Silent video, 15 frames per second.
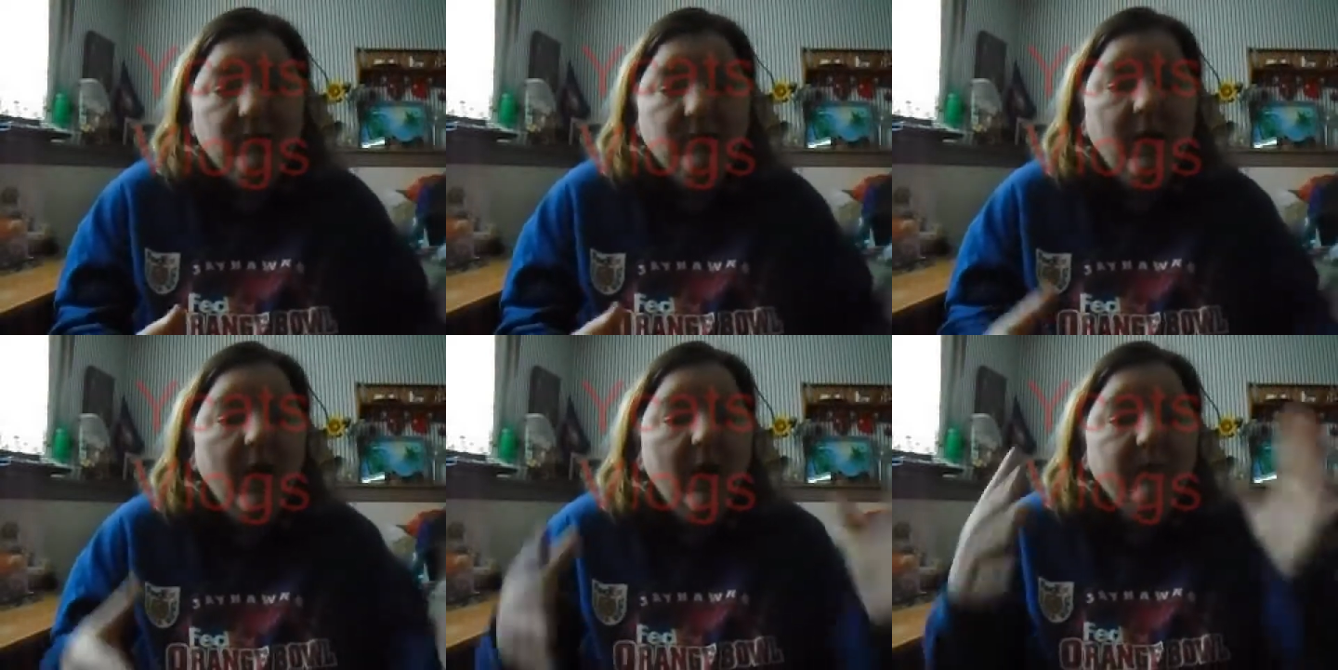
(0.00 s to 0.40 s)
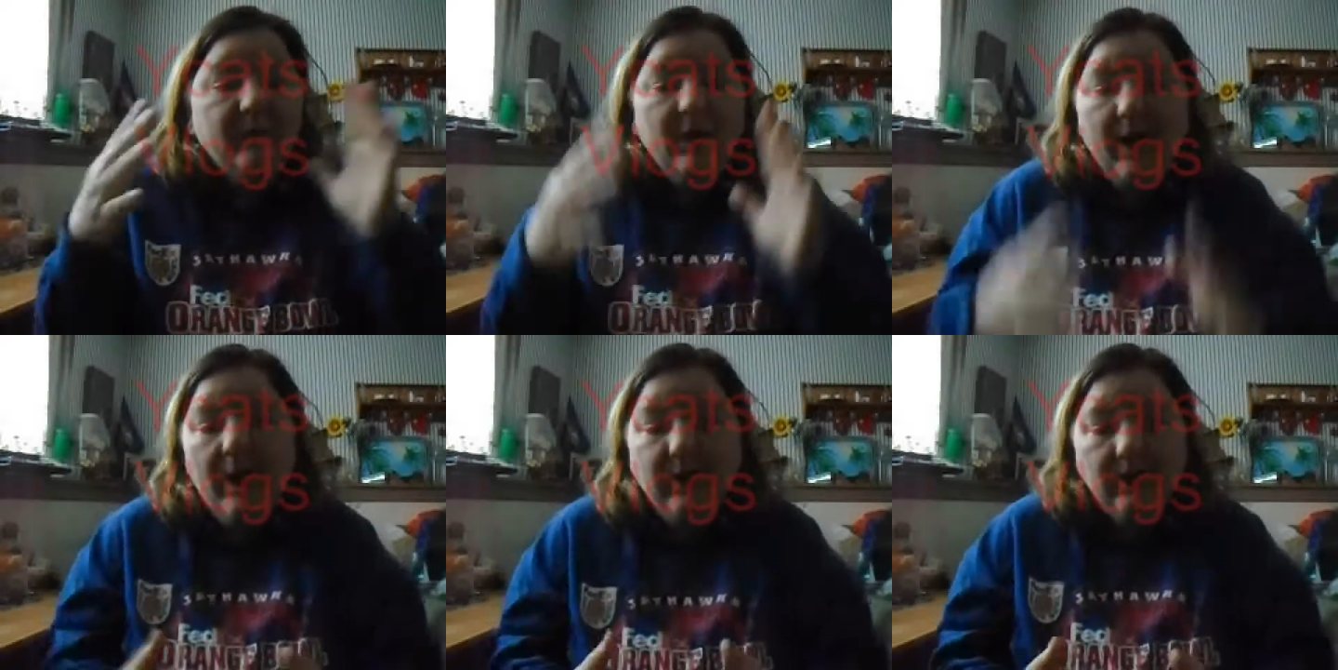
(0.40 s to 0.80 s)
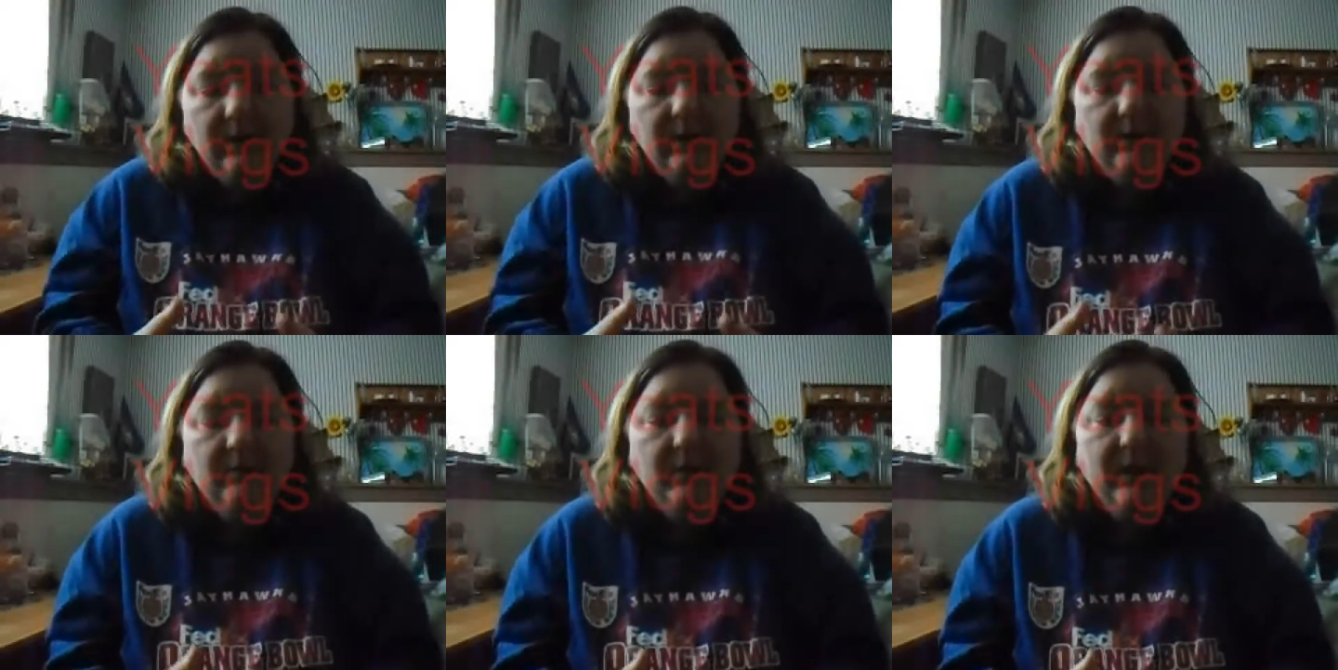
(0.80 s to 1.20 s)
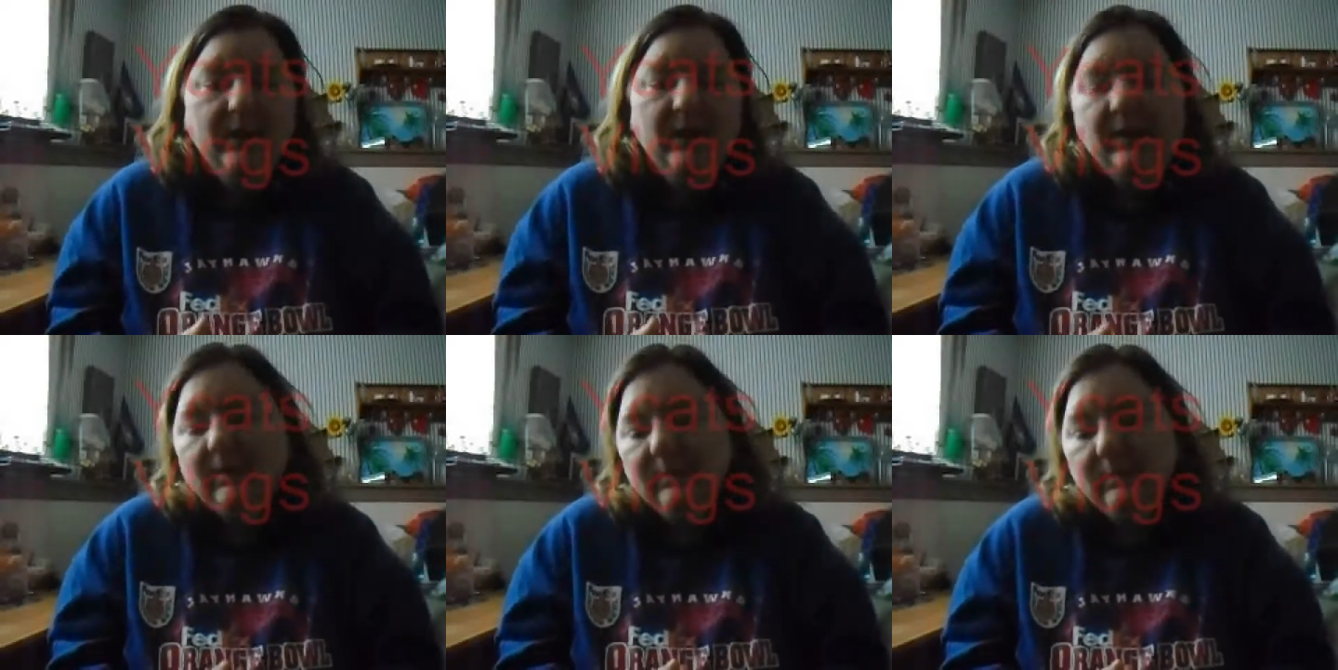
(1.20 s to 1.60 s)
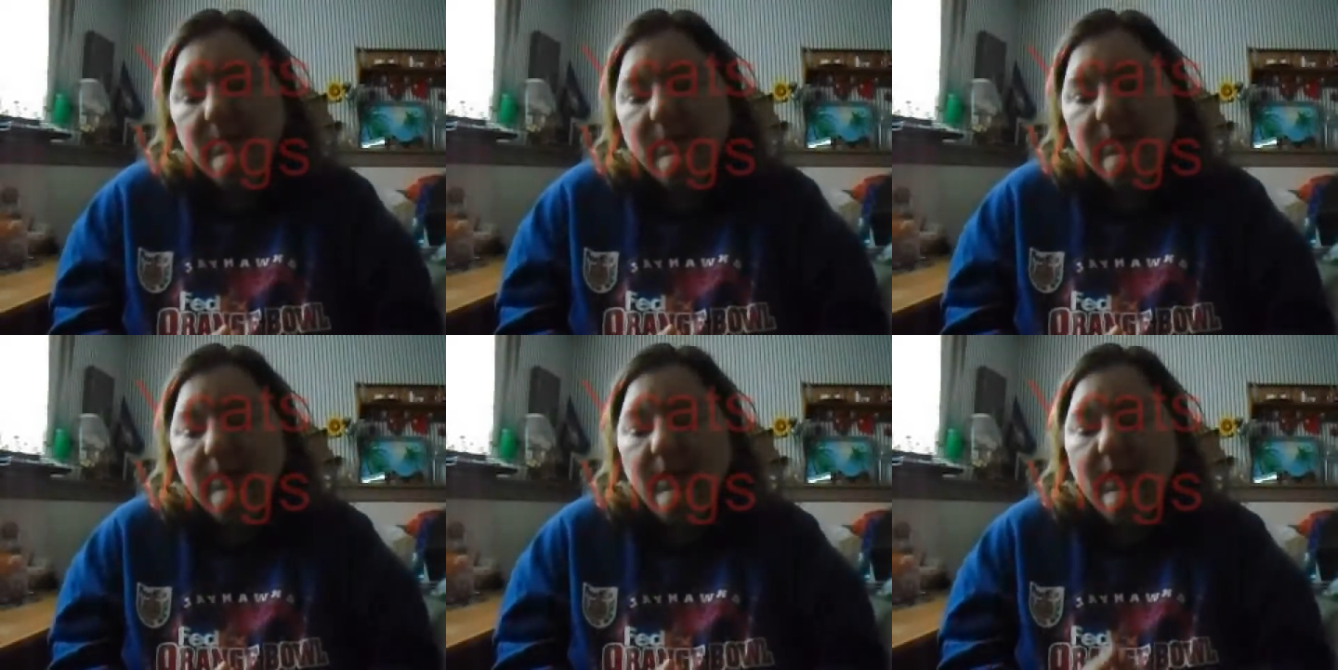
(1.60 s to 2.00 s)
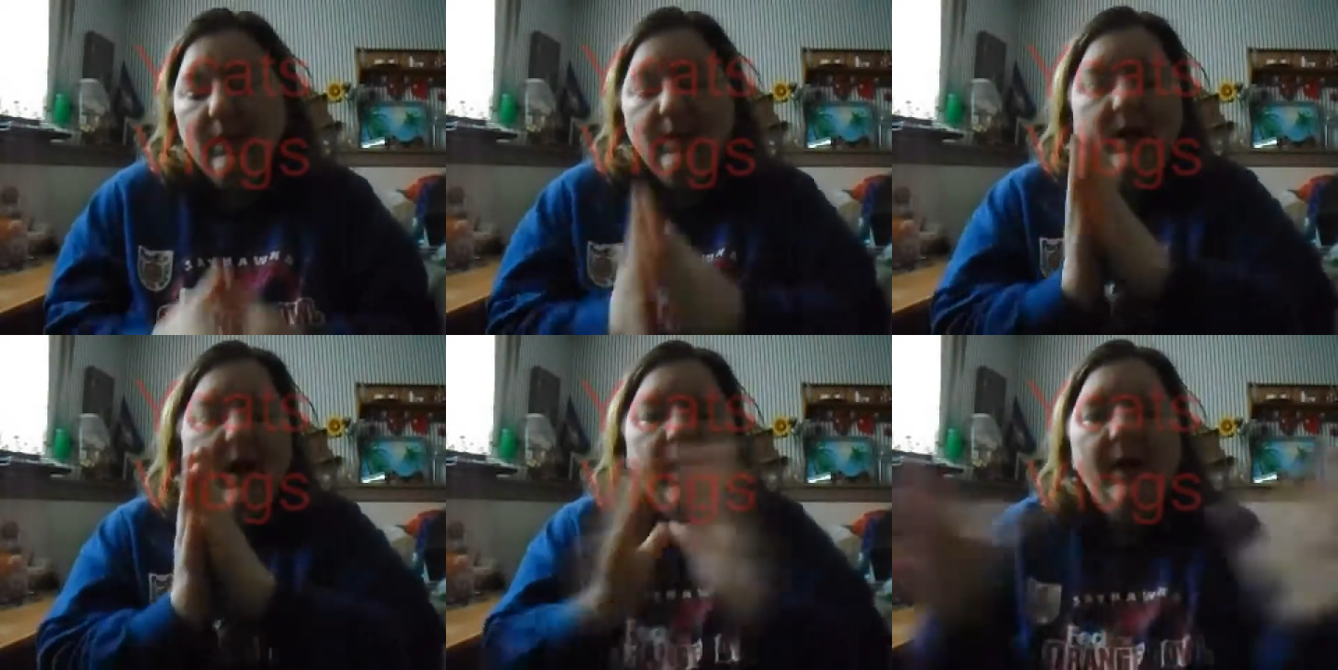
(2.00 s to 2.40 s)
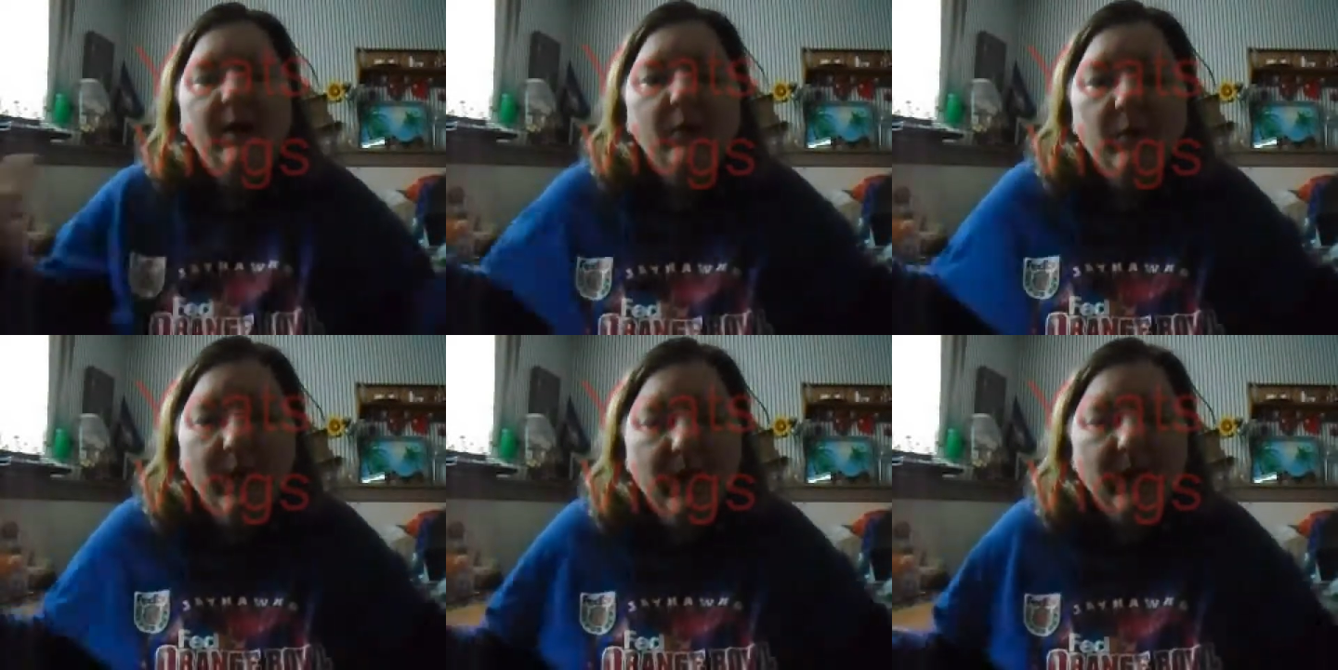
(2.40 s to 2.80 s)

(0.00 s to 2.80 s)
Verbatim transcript: for anybody that is missing, and not wait,